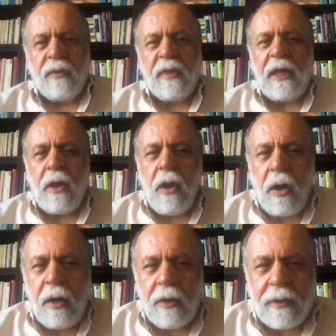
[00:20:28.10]
They
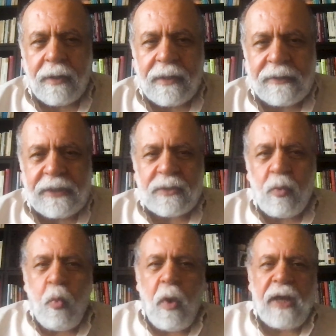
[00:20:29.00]
are just
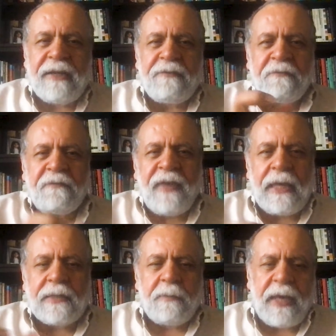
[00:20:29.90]
one
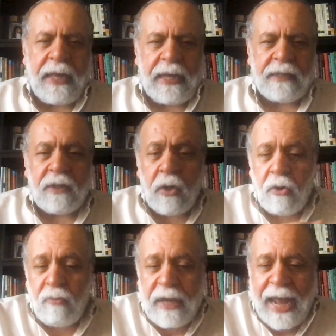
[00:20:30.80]
phase behind. They are
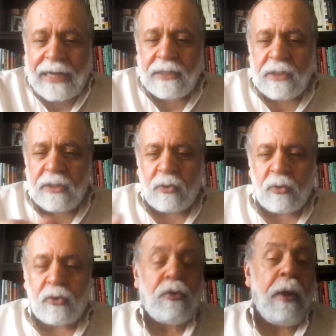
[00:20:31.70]
reacting to
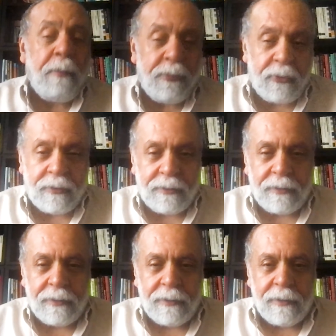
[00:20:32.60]
Trump.
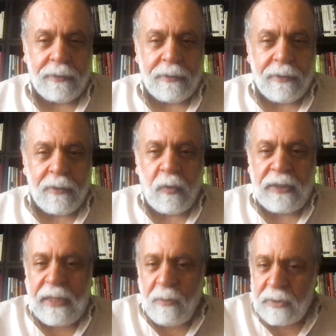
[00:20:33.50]

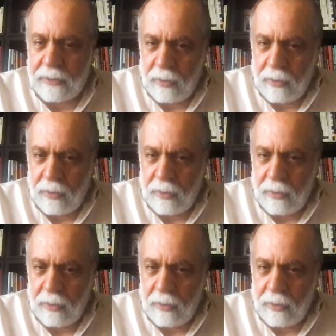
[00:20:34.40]
When there was an